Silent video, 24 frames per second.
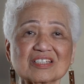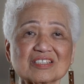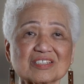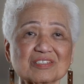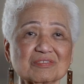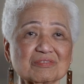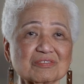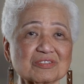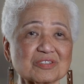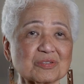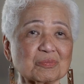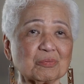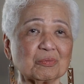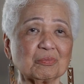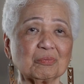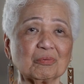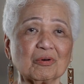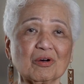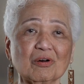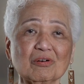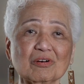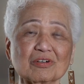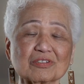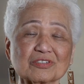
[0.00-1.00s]
was
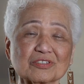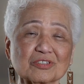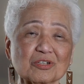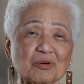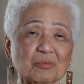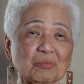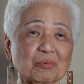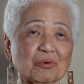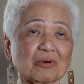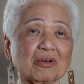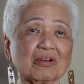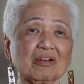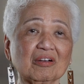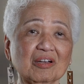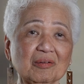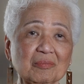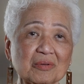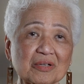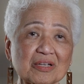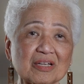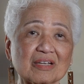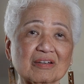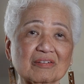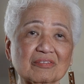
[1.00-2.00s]
so
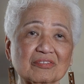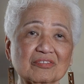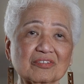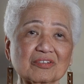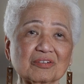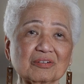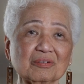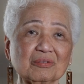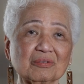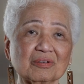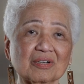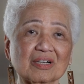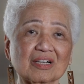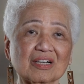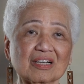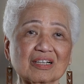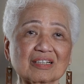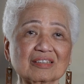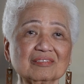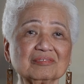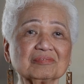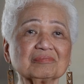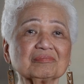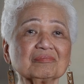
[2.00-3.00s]
prohibitive to
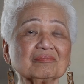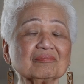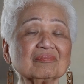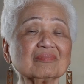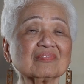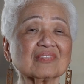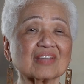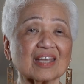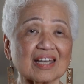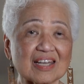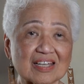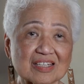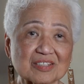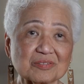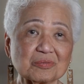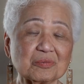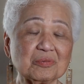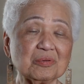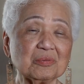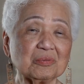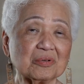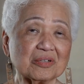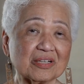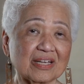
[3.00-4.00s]
as
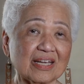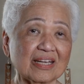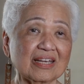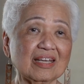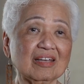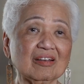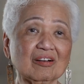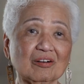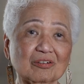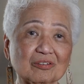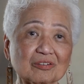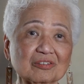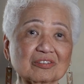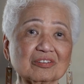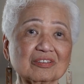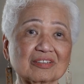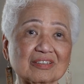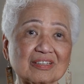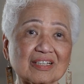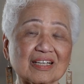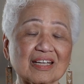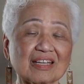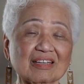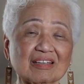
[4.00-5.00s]
we were getting older.
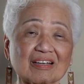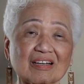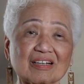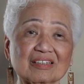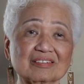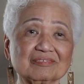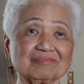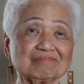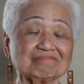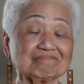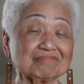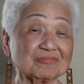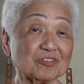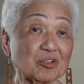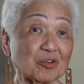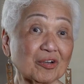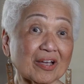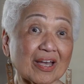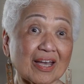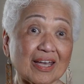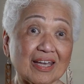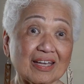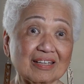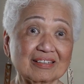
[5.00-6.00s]
And I thought,
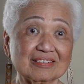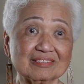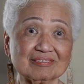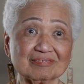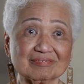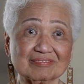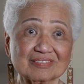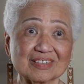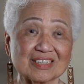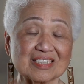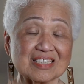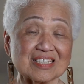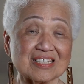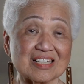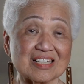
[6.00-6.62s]
okay, it's